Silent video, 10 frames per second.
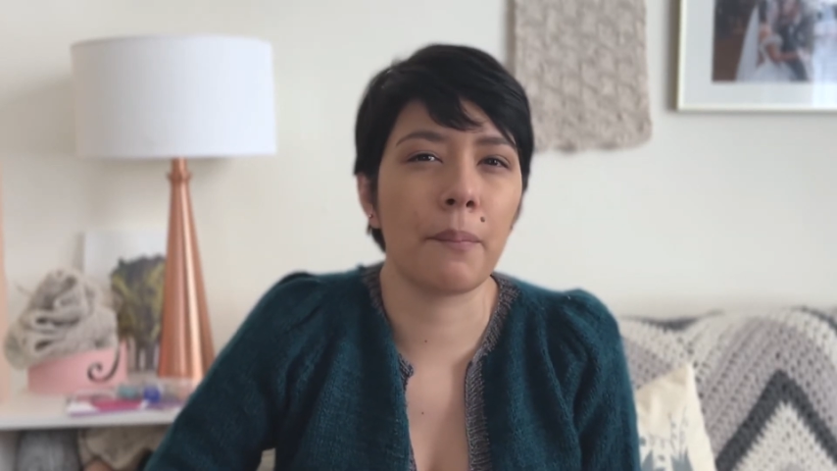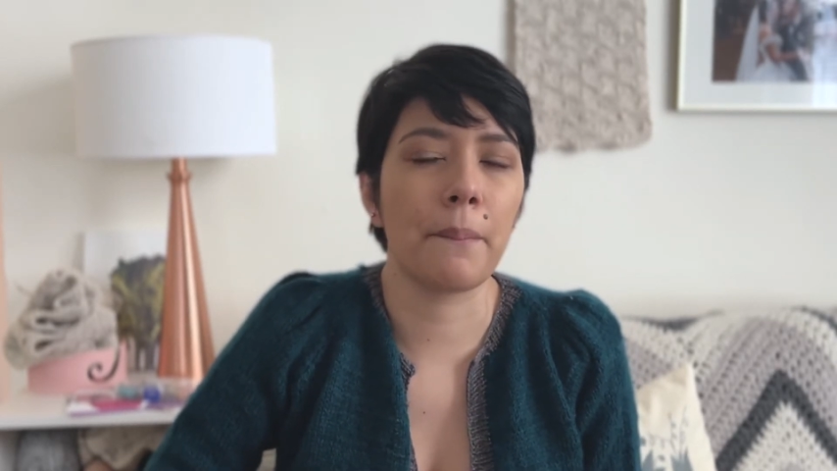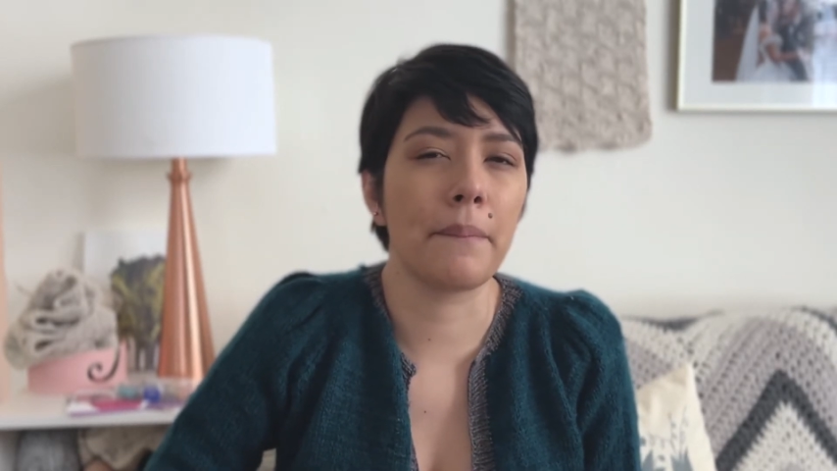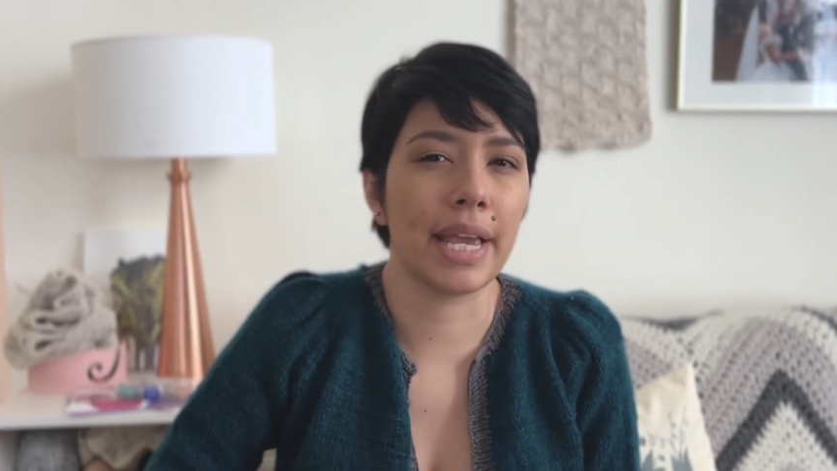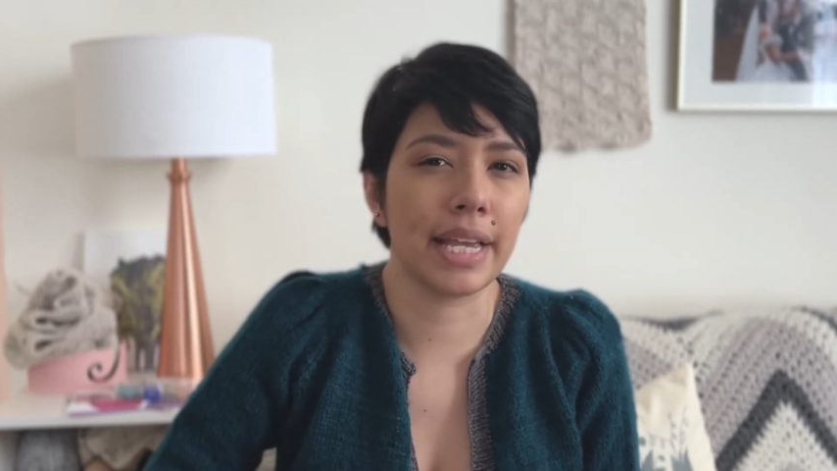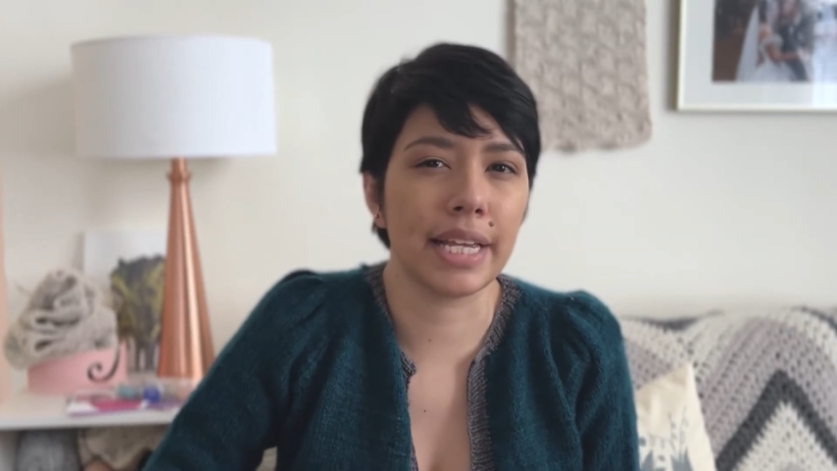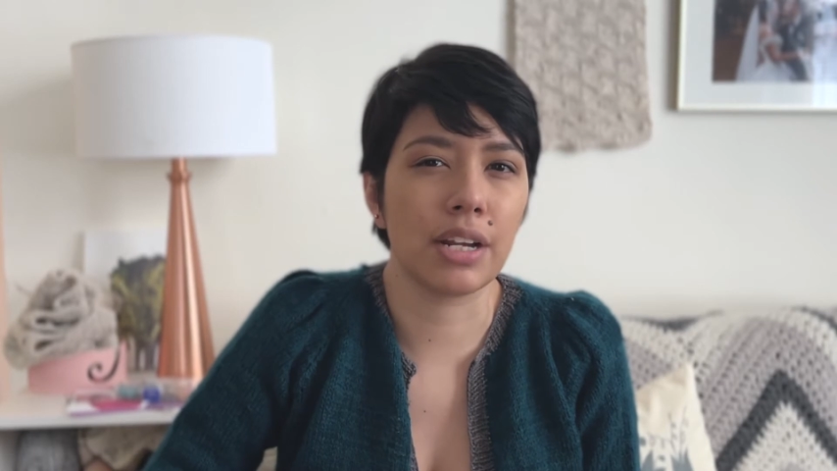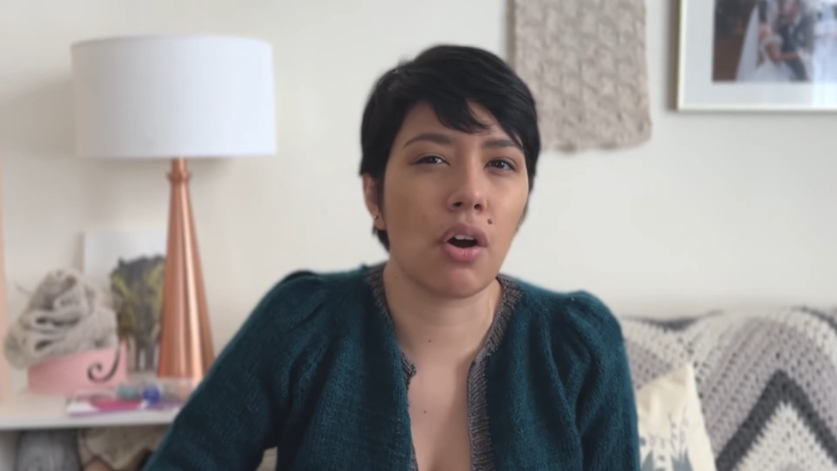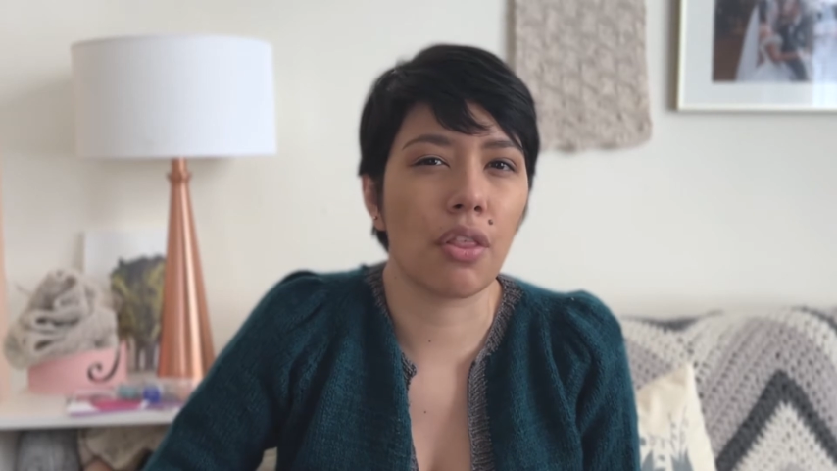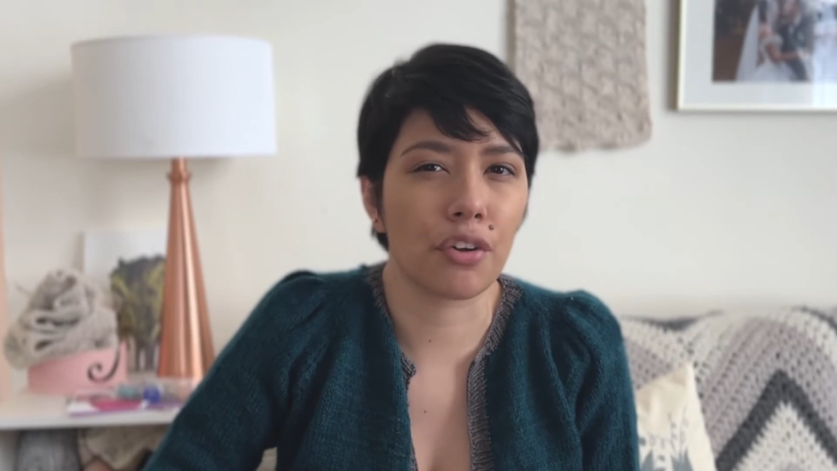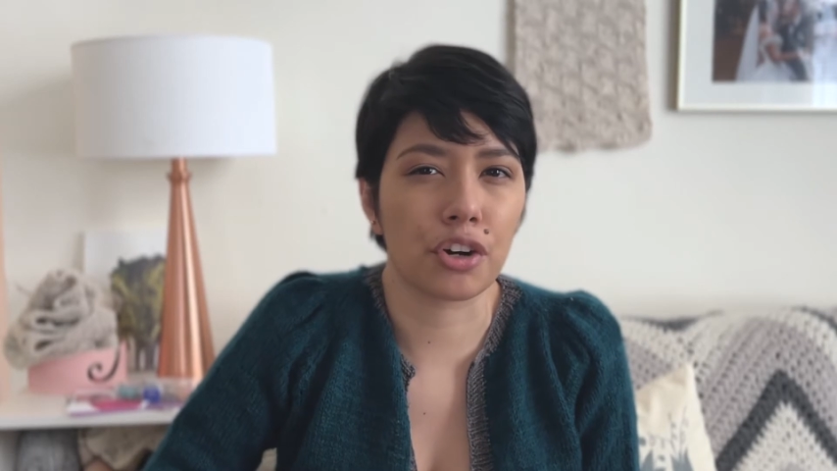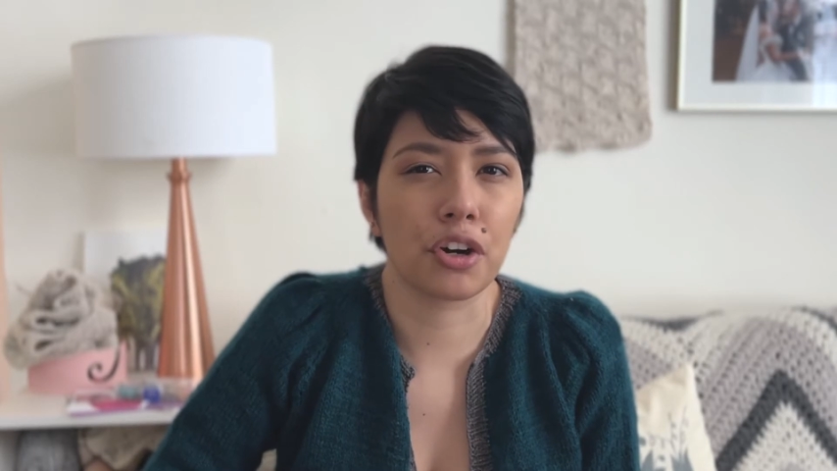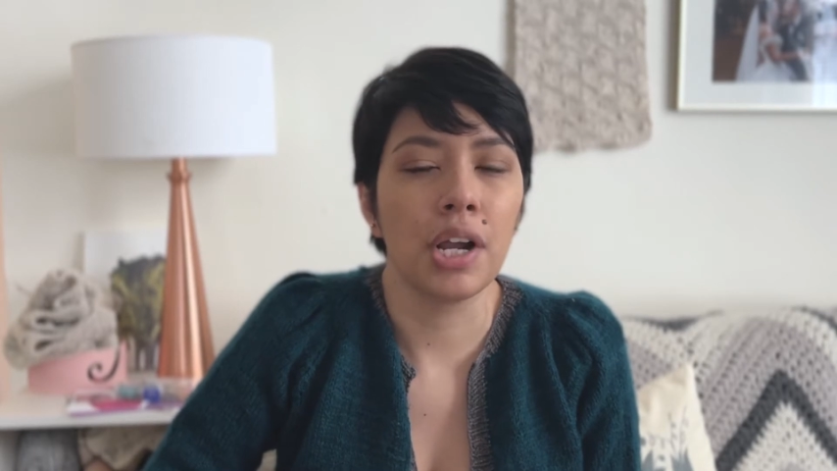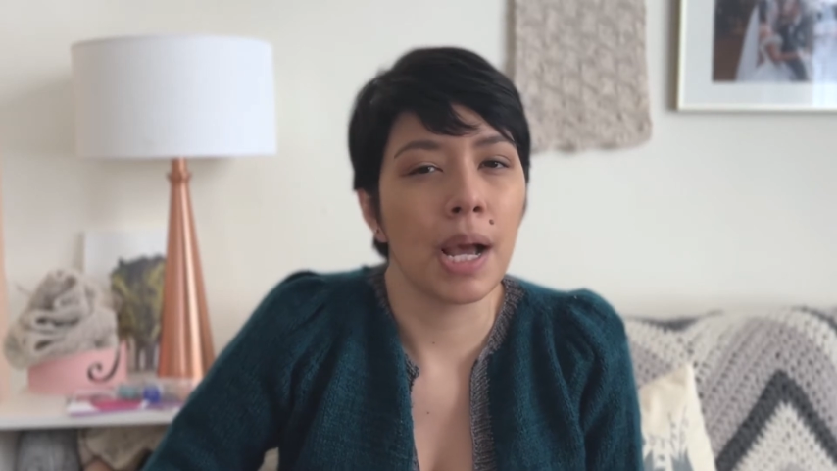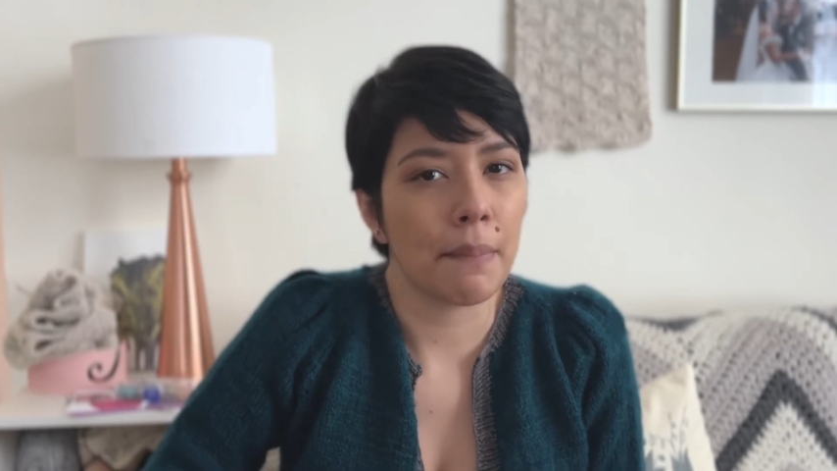made
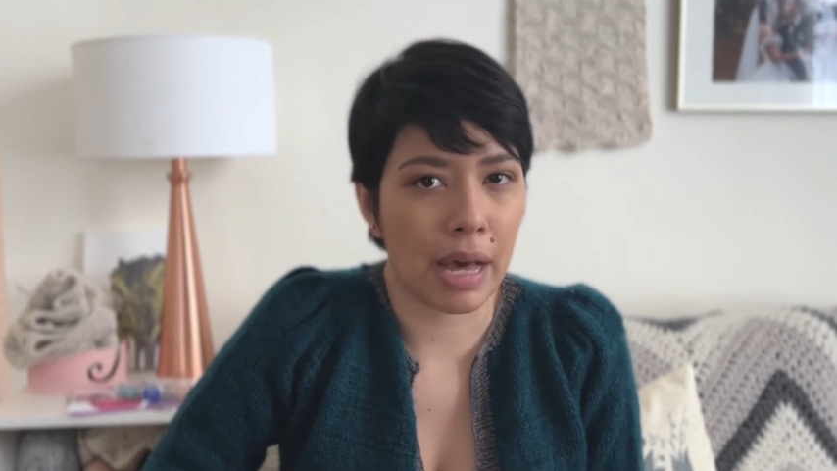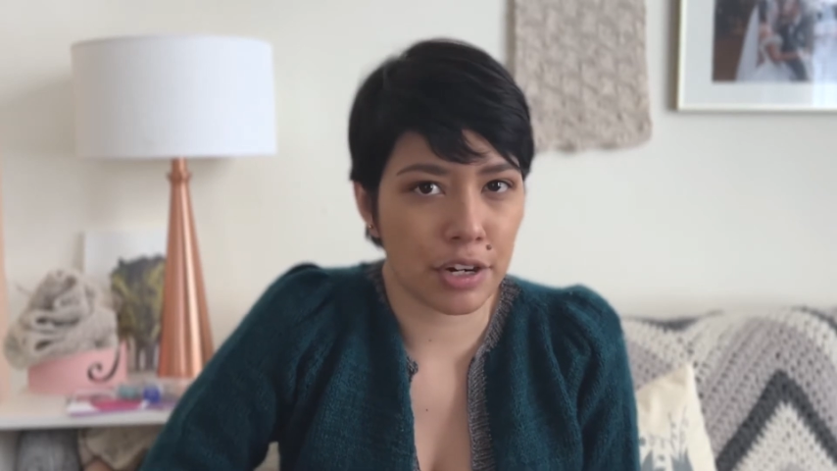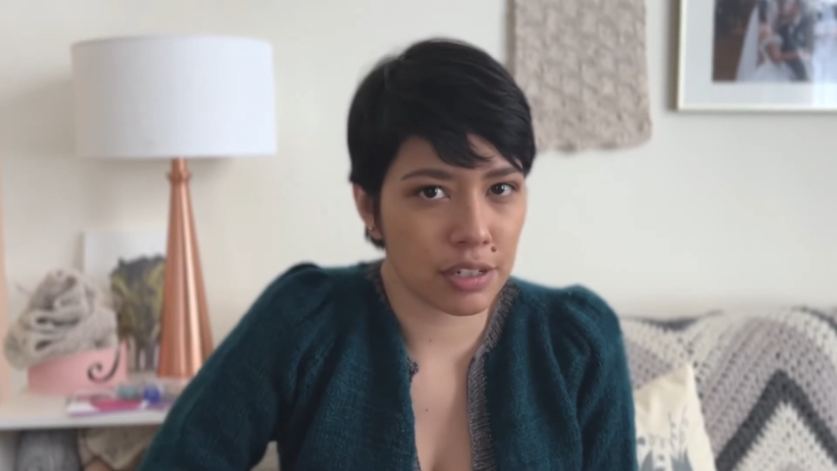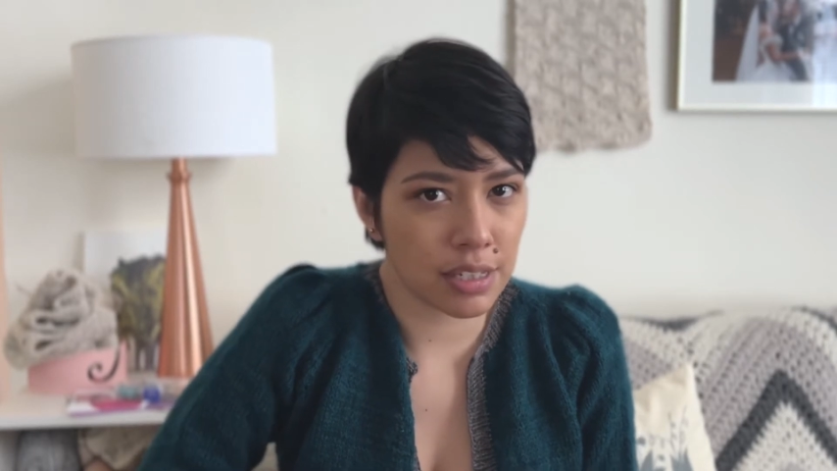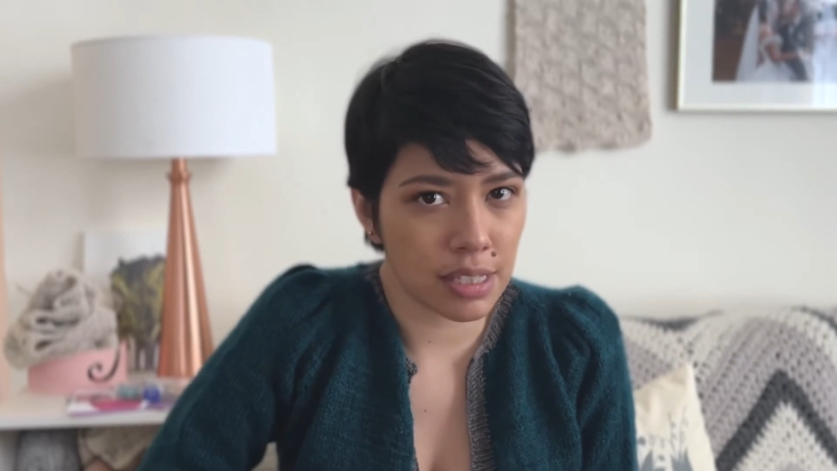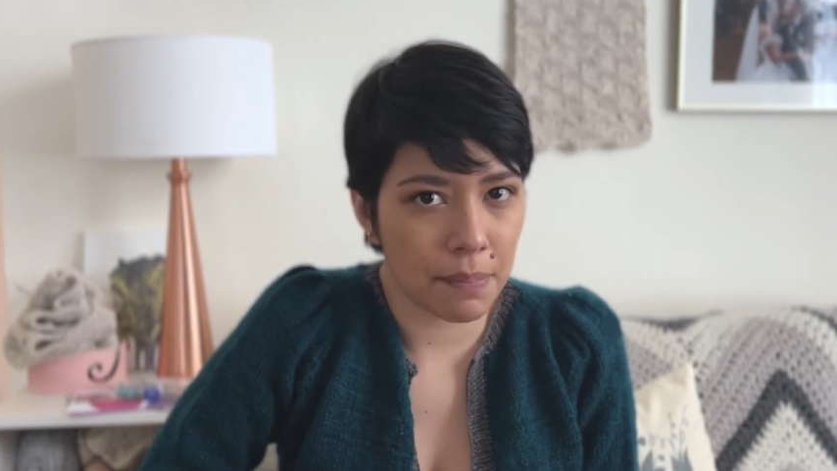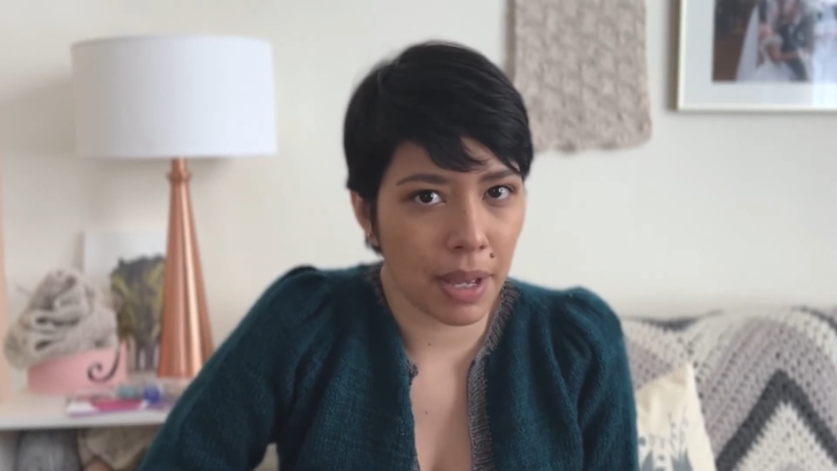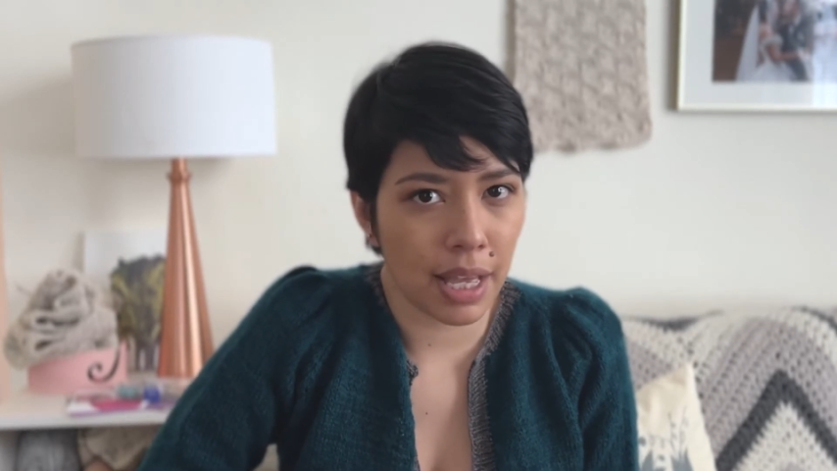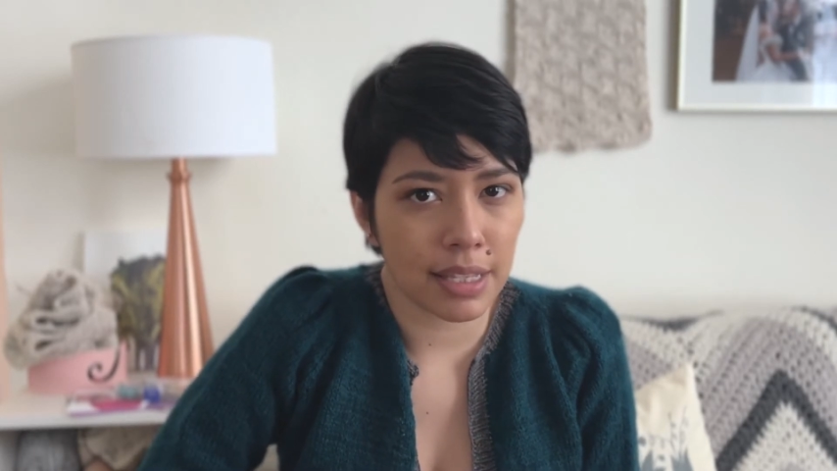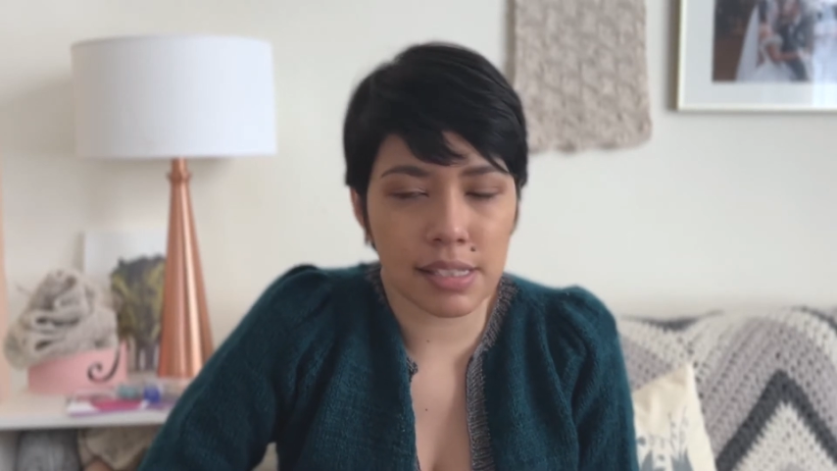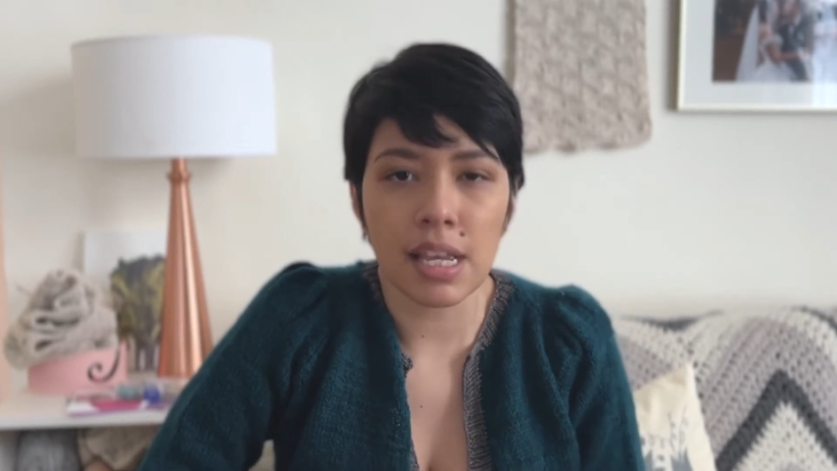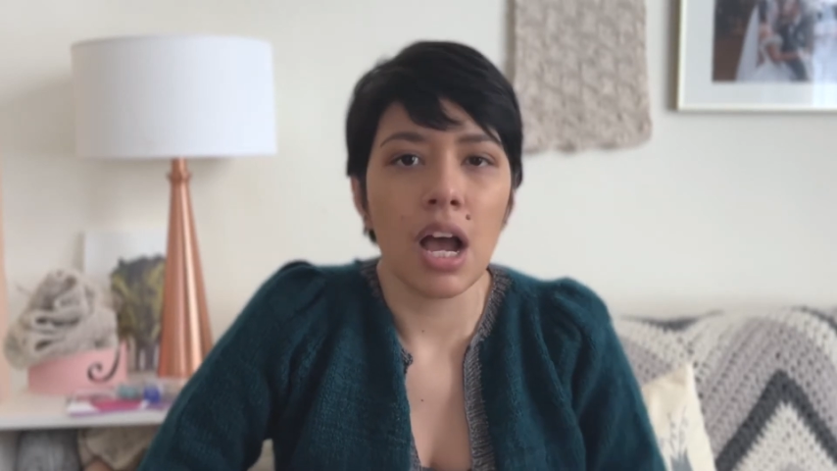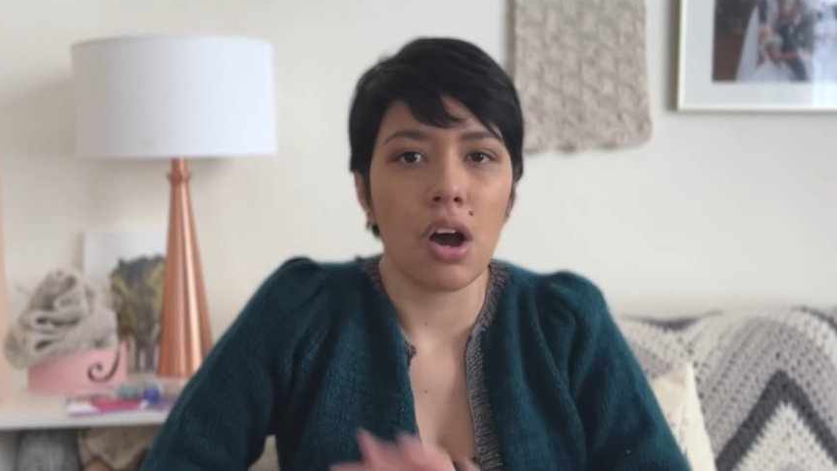other patterns in the past.